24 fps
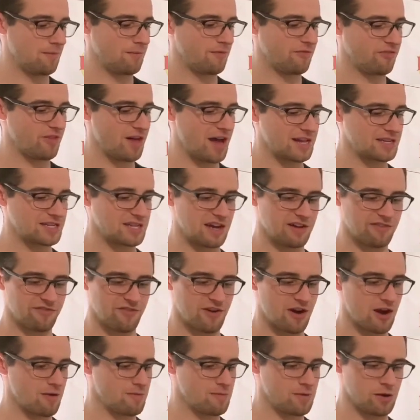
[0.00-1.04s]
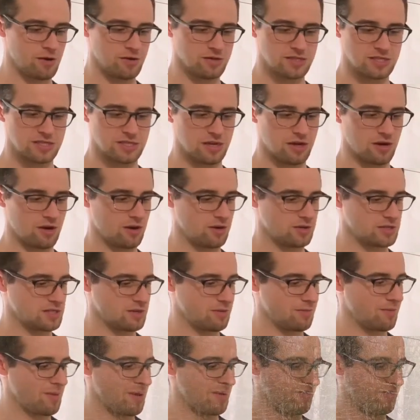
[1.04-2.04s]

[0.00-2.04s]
Flat top Firebirds are some of my